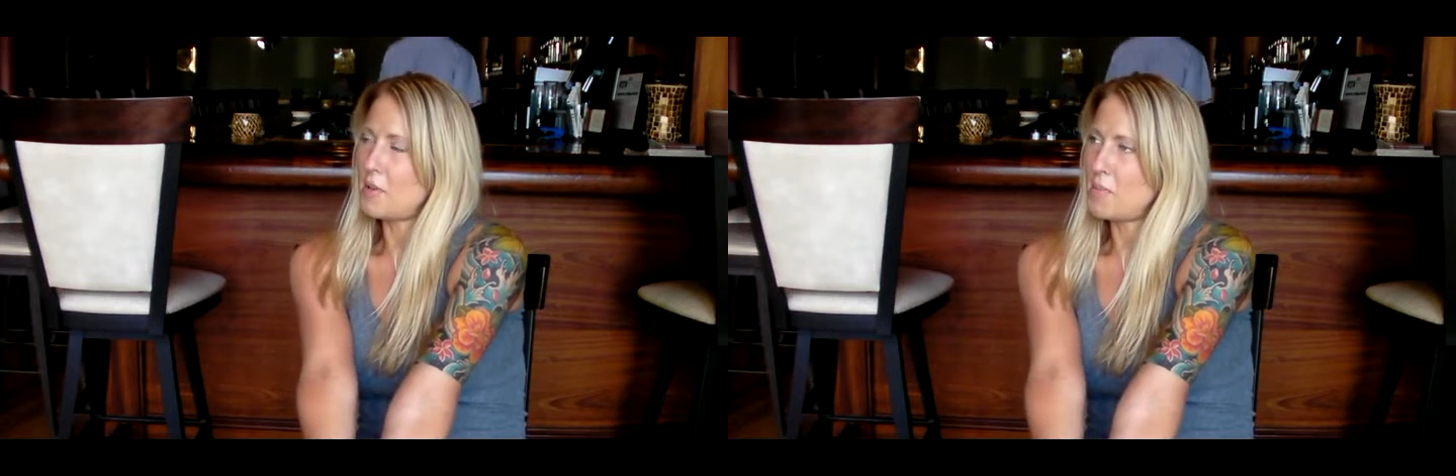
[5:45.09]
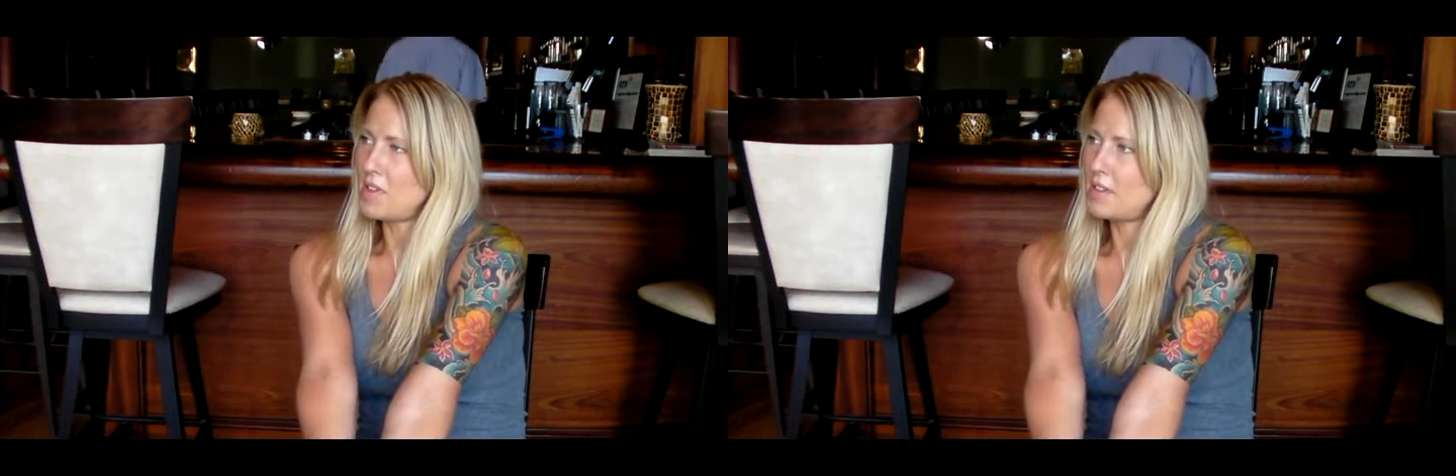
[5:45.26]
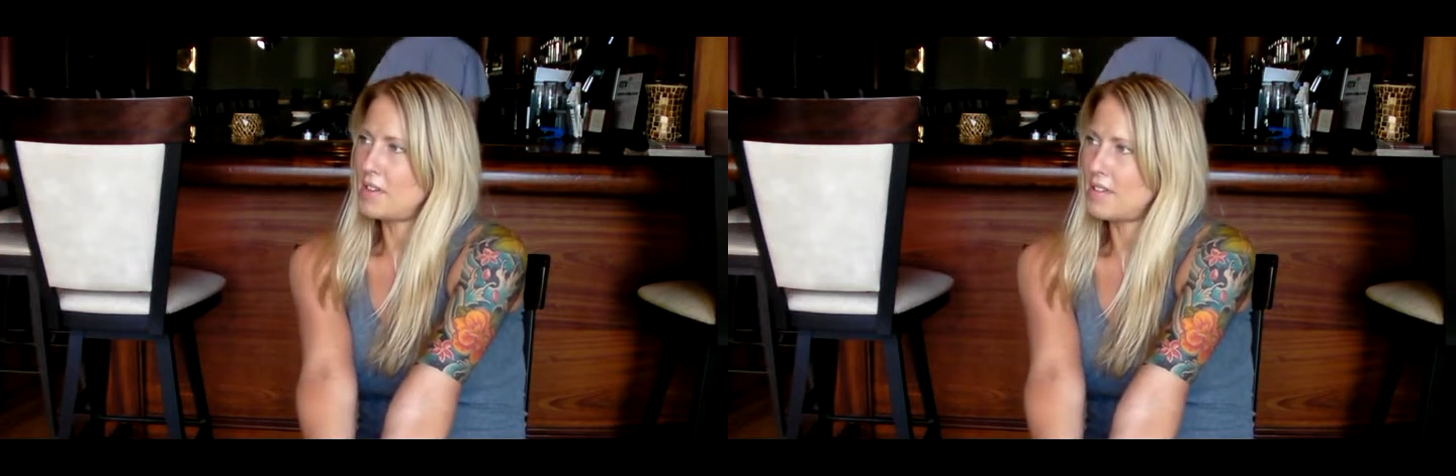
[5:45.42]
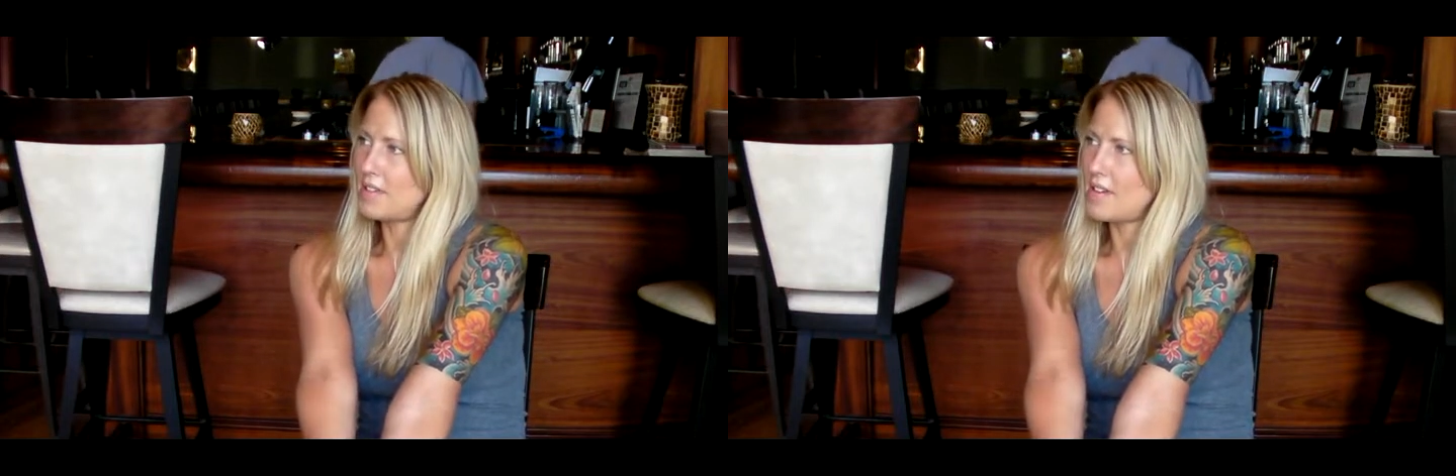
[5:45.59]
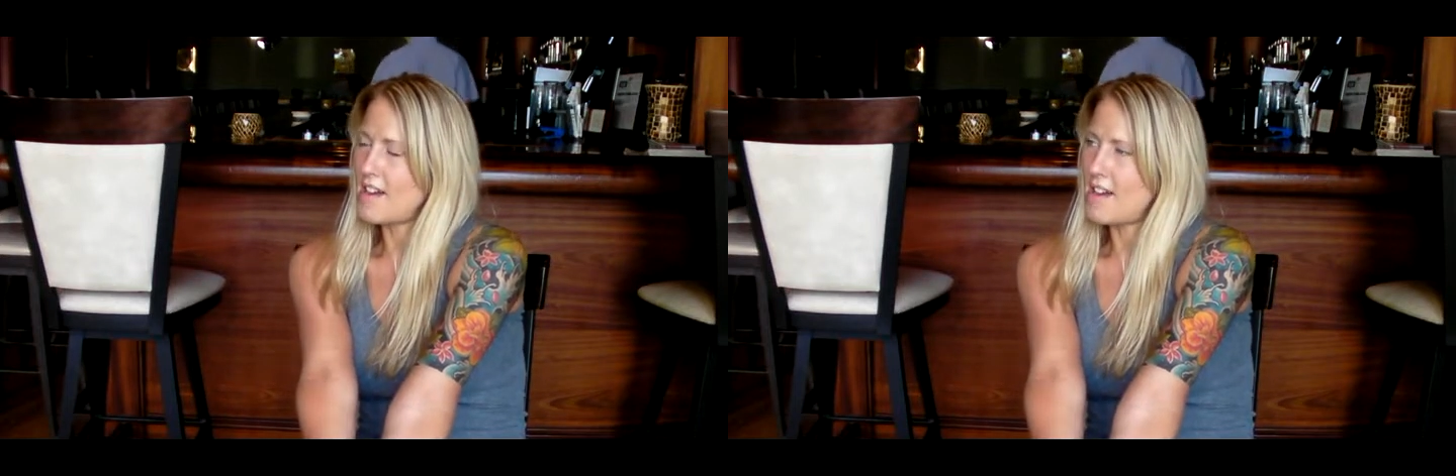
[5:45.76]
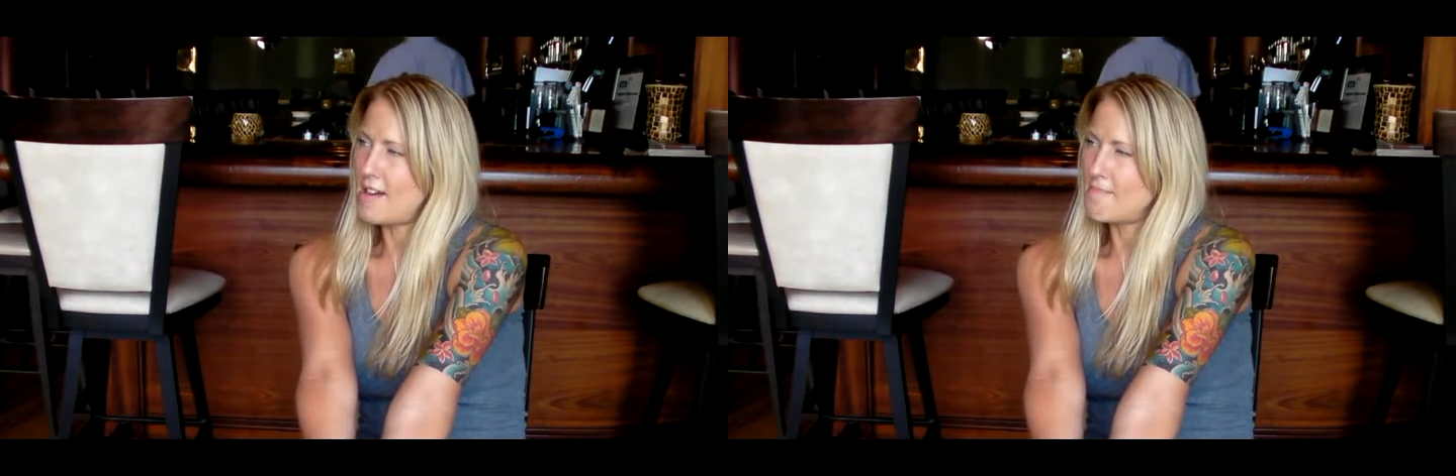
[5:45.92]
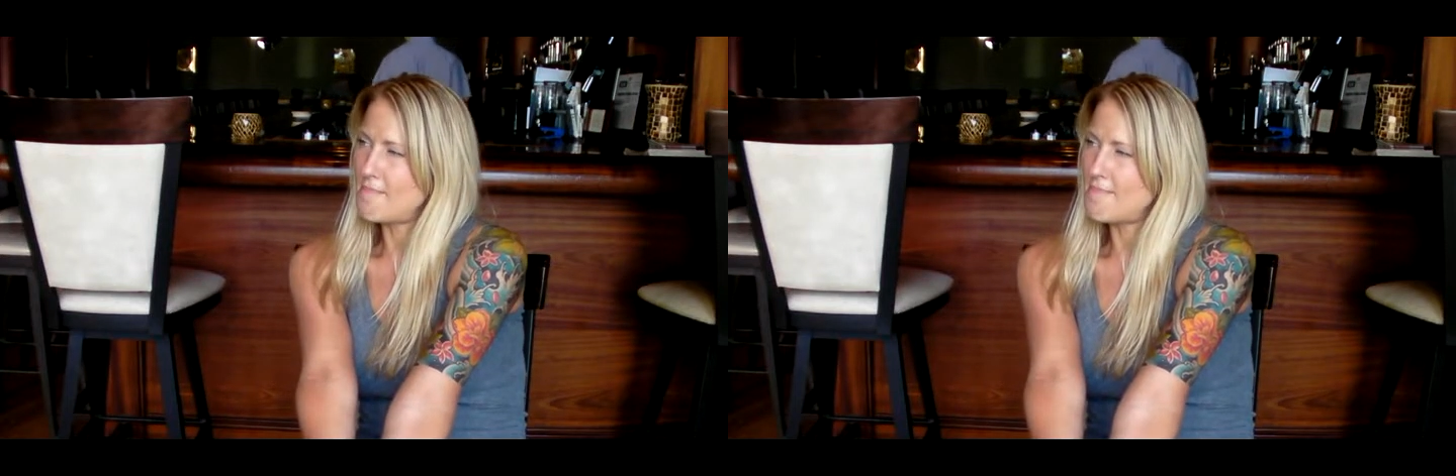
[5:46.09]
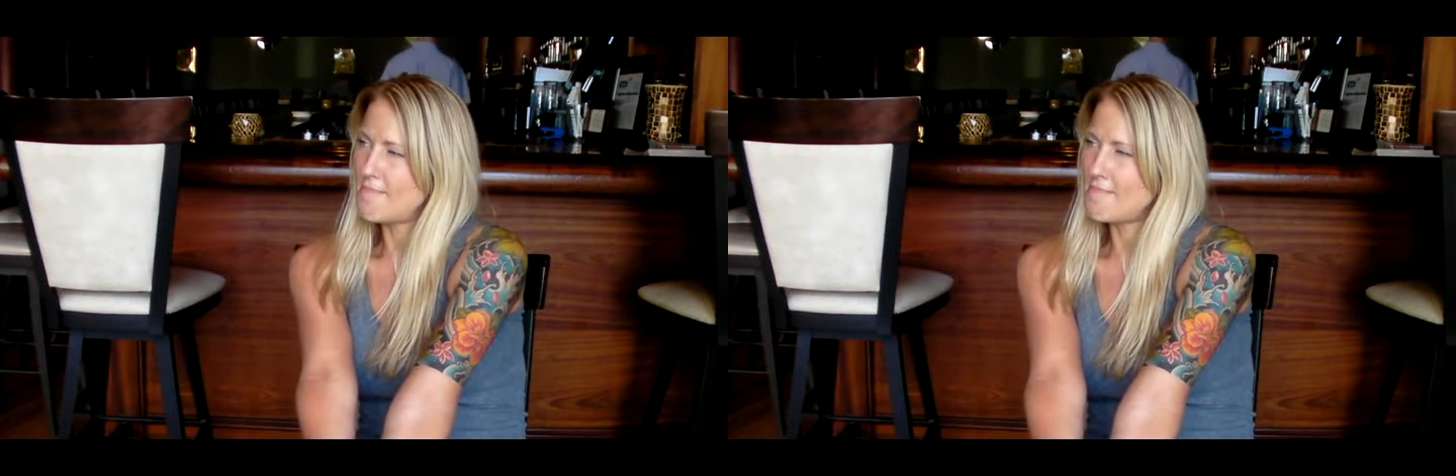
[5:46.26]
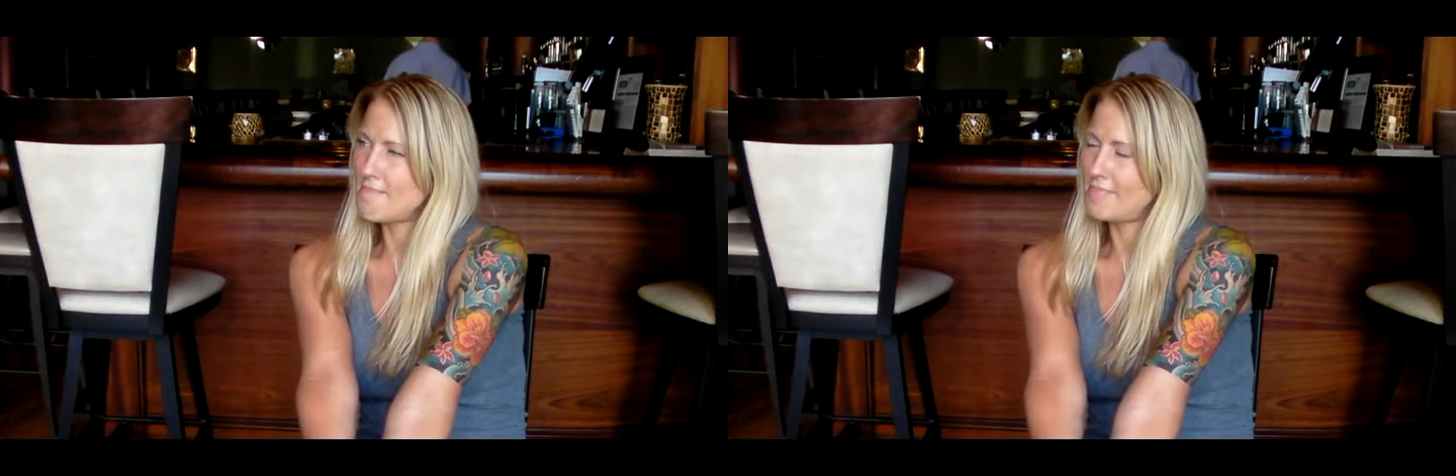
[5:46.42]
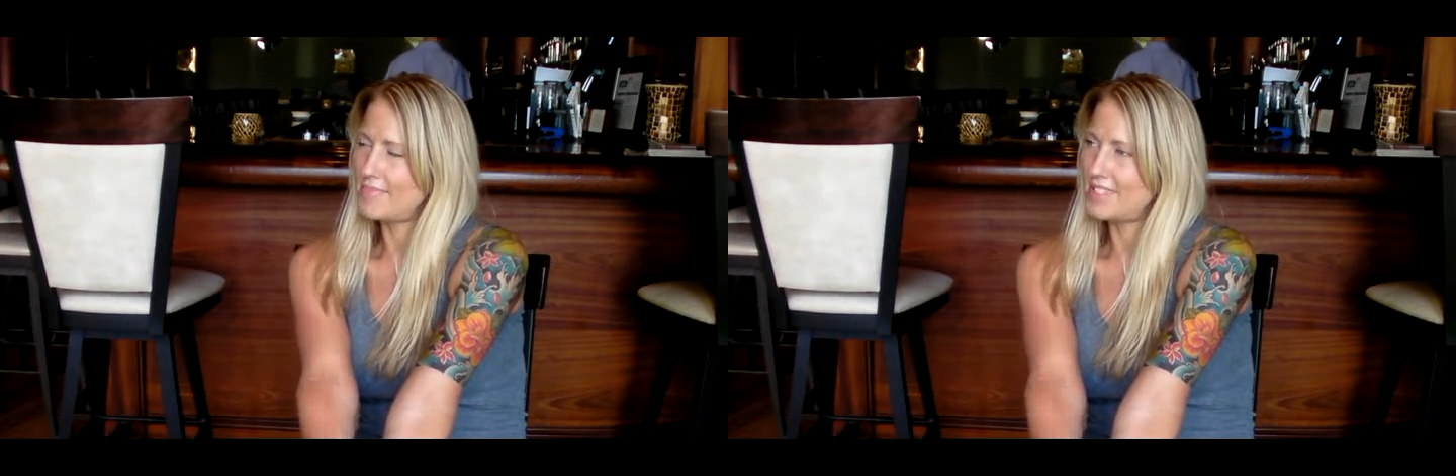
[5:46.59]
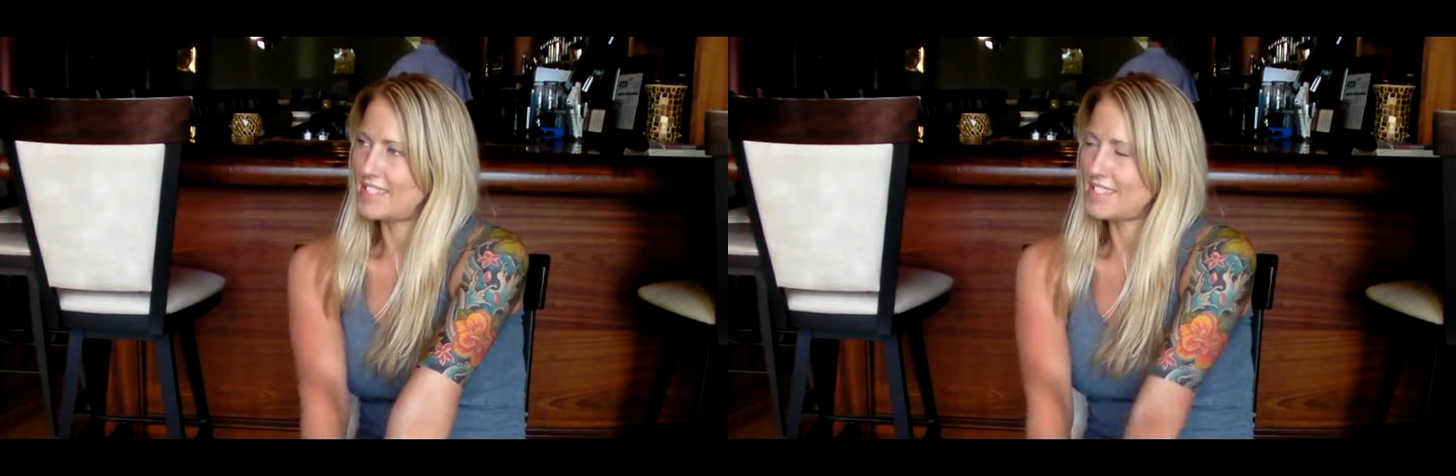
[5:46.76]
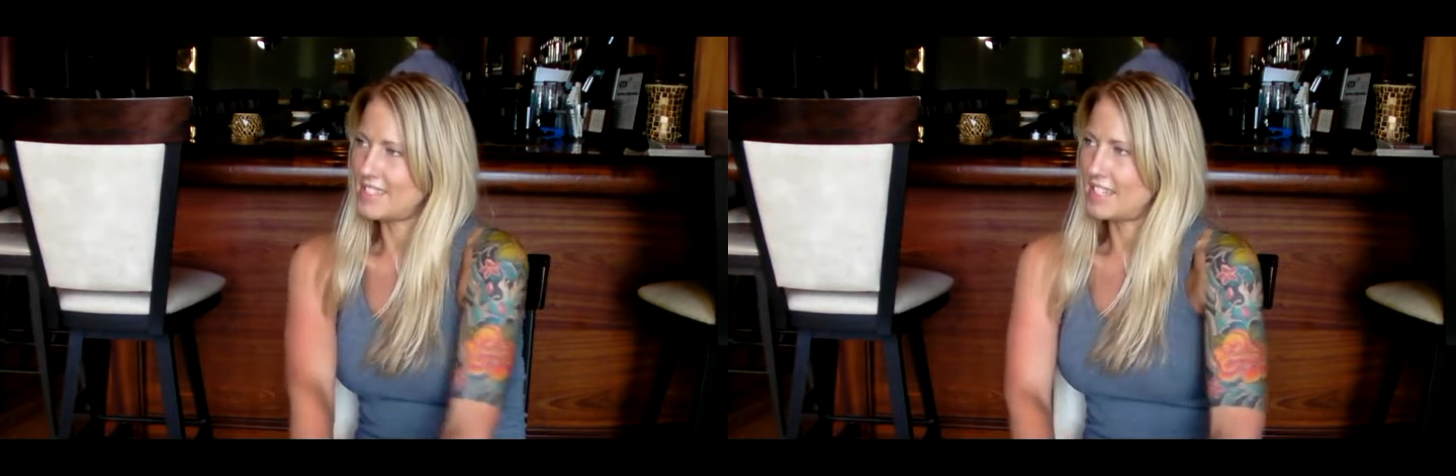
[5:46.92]
bit.
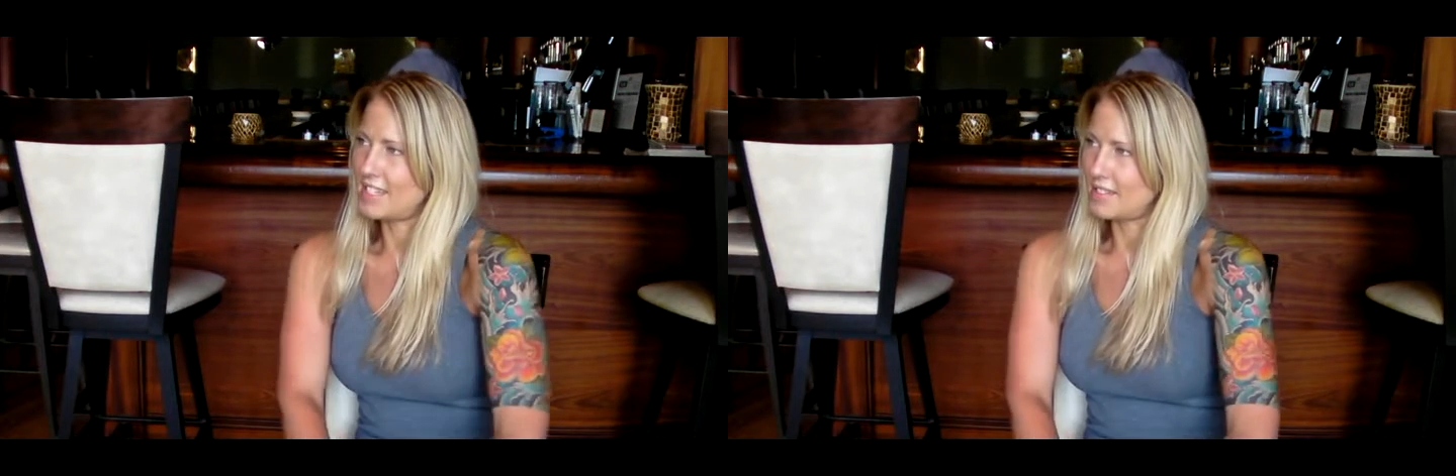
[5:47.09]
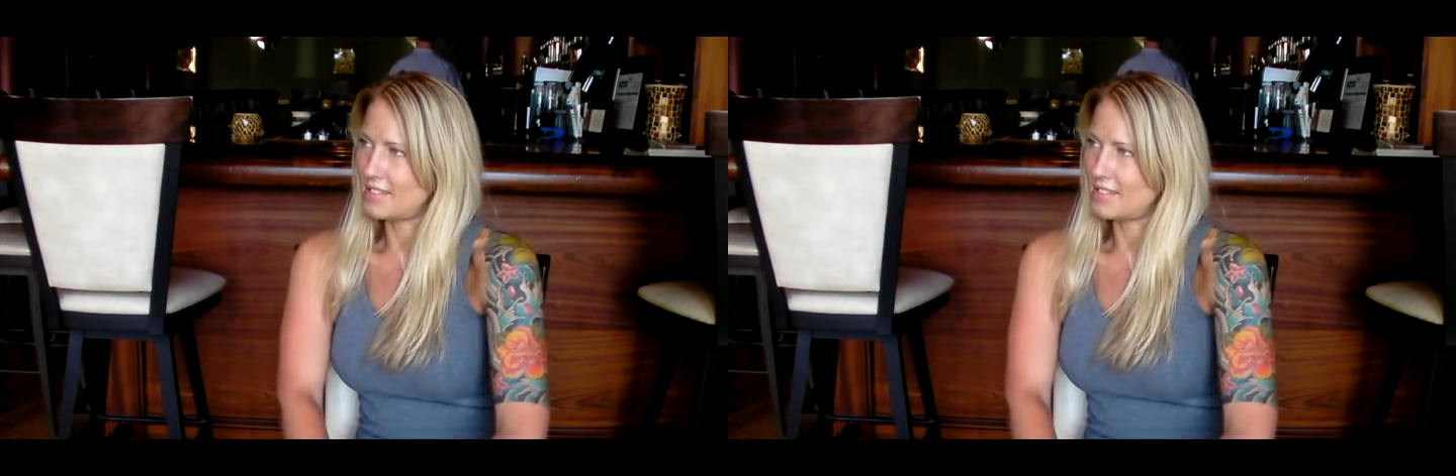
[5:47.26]
Let's see.